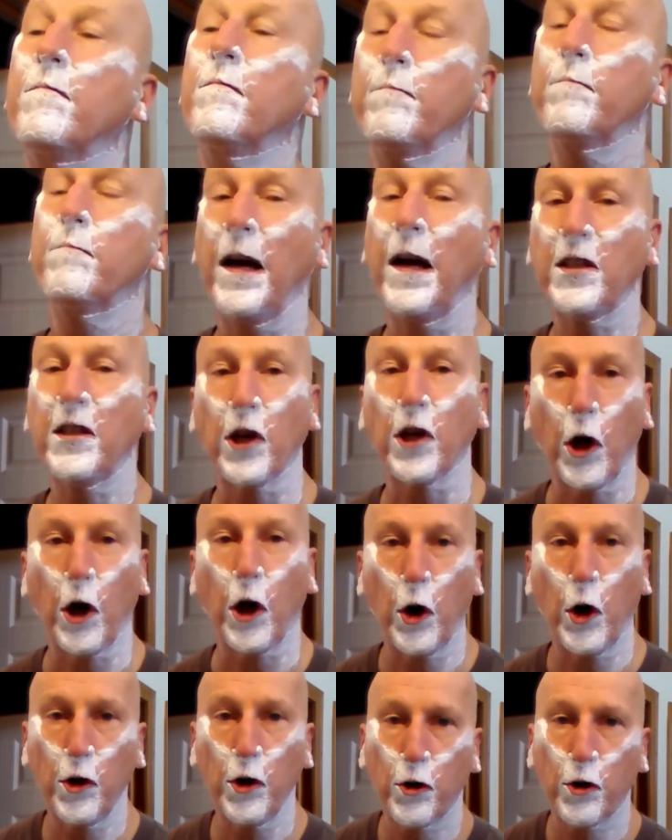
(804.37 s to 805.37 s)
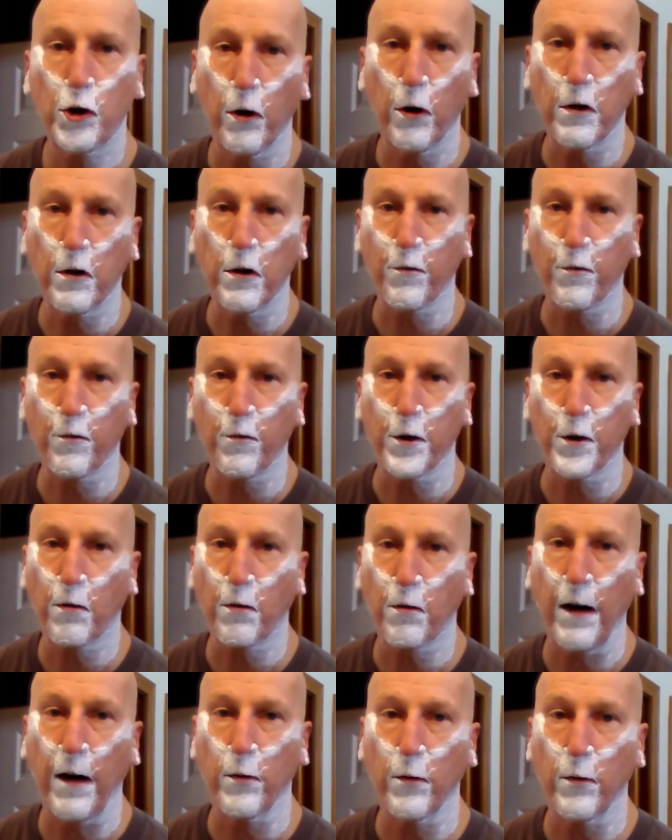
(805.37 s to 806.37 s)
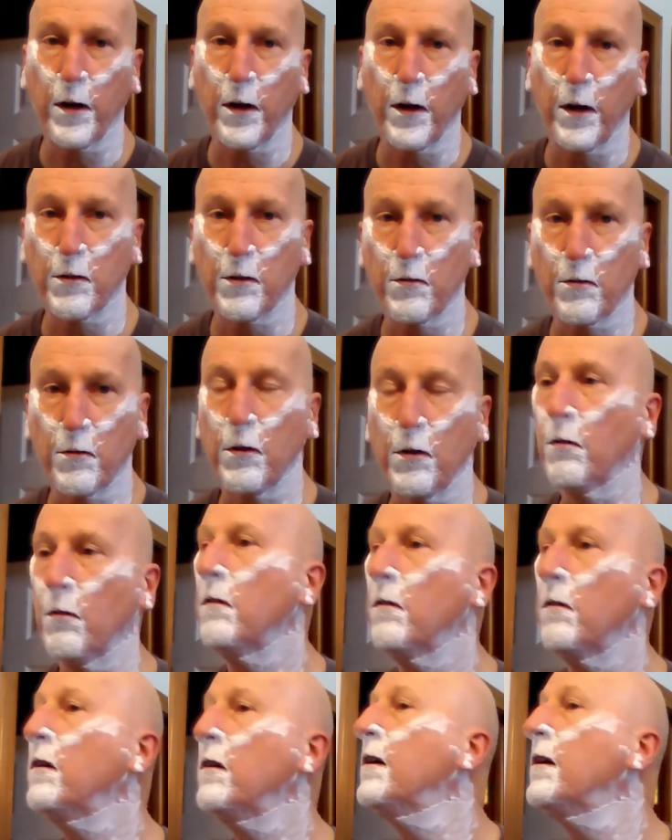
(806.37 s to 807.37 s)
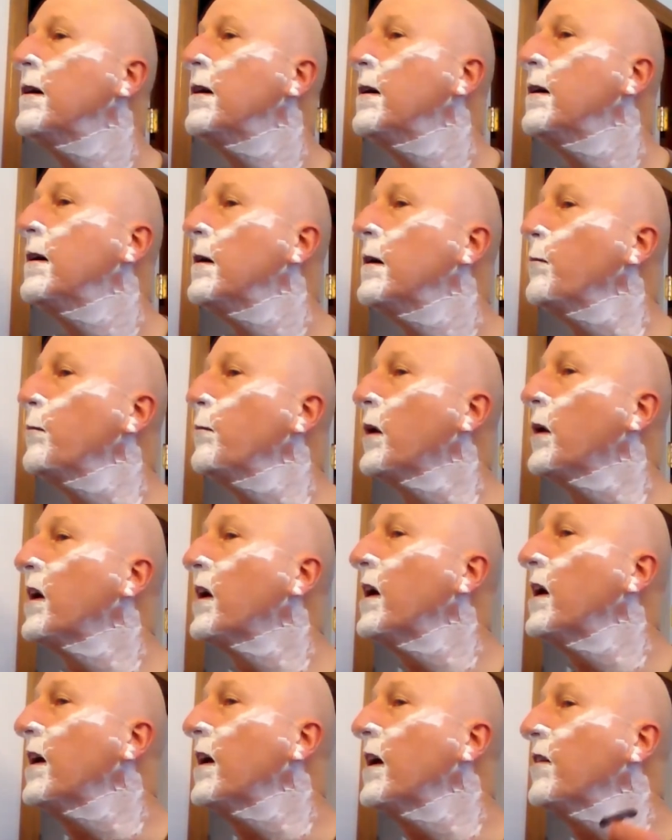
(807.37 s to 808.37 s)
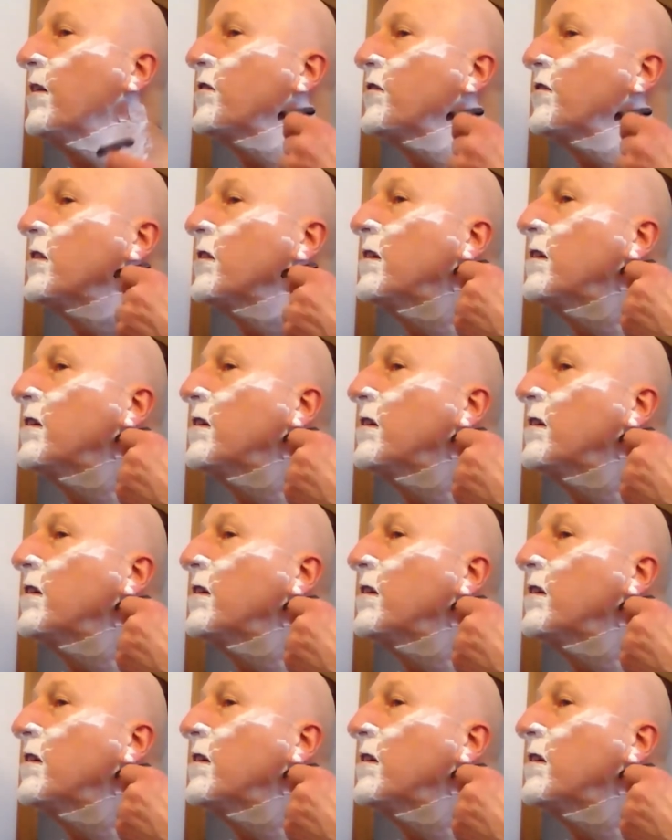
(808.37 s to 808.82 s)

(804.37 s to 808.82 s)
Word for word: Makes a good choice for a travel razor too, because